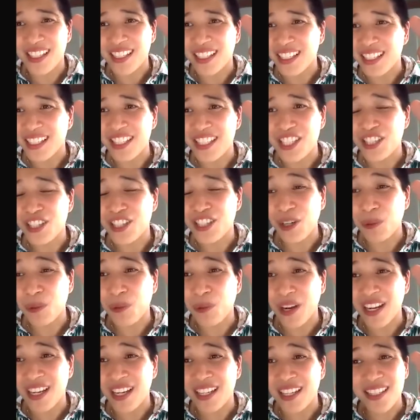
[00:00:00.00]
it's their
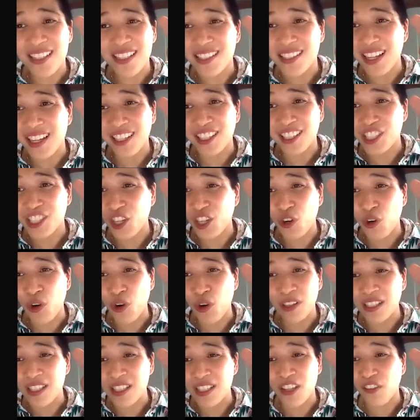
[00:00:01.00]
way. It's a
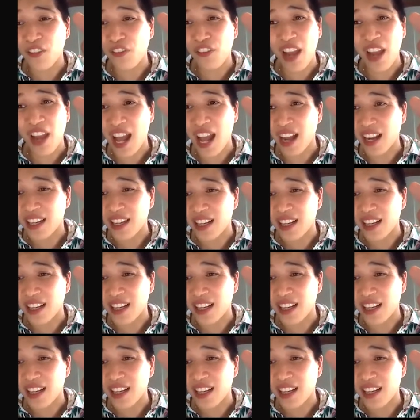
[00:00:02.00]
call. It's a flag.